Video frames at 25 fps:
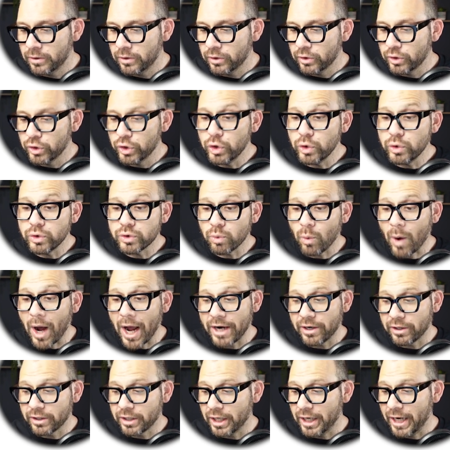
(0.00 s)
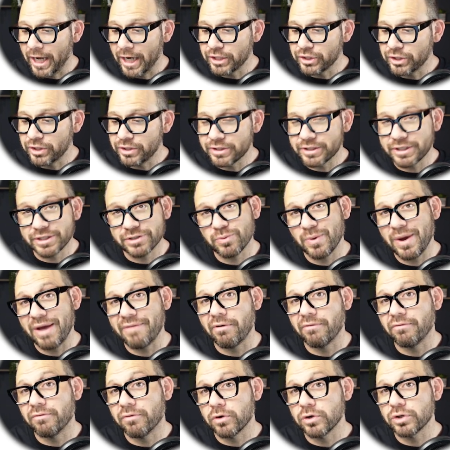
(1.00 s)
use wired connection since we have
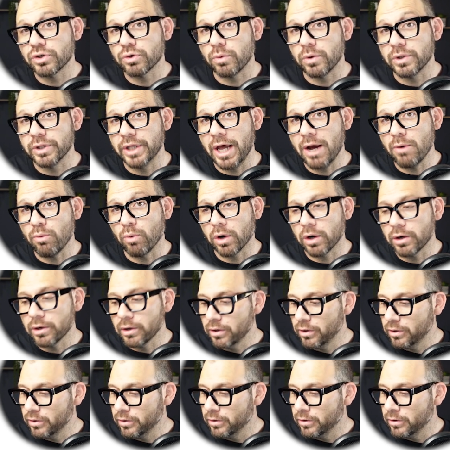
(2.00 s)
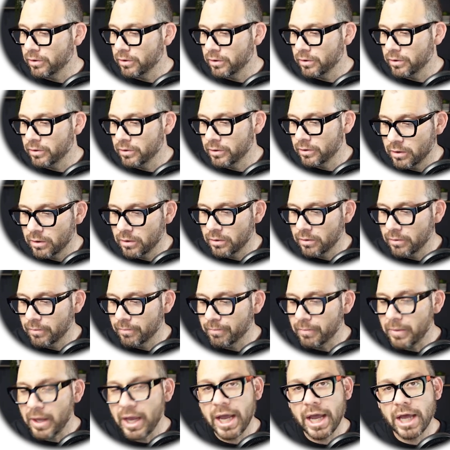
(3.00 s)
a virtual network,
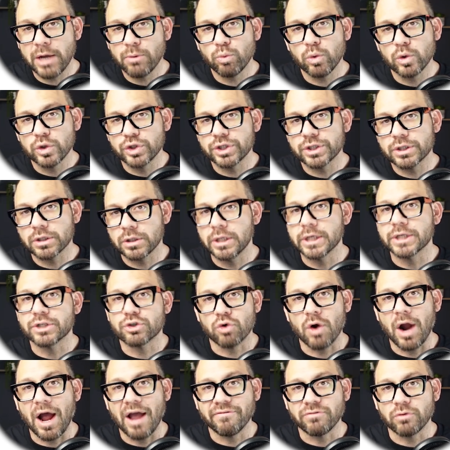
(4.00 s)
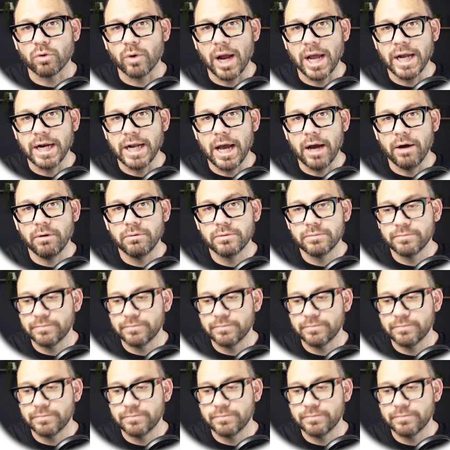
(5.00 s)
and we'll just click try for right now.